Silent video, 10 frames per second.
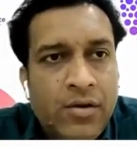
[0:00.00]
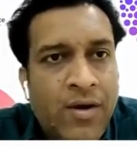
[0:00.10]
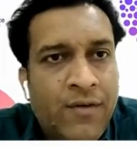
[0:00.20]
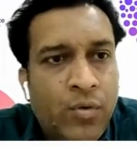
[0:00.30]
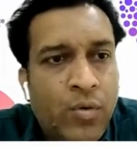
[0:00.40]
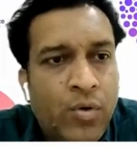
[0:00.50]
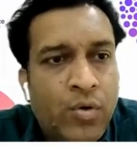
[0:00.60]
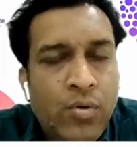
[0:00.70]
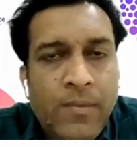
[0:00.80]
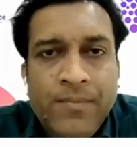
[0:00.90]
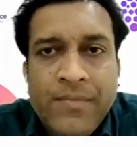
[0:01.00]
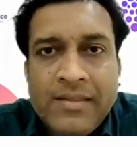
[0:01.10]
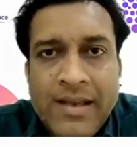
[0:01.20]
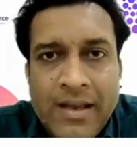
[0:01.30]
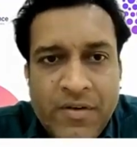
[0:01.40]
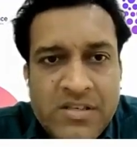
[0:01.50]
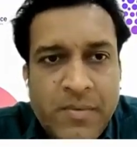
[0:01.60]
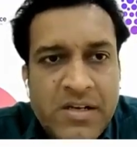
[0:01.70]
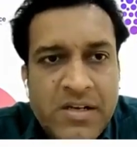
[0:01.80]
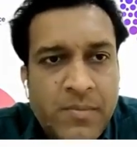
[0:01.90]
you have to go to the
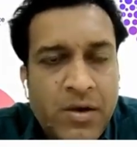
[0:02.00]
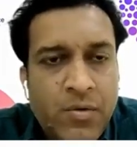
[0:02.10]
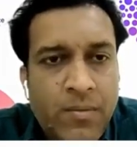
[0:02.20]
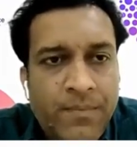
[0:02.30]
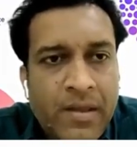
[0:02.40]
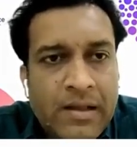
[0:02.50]
investments menu.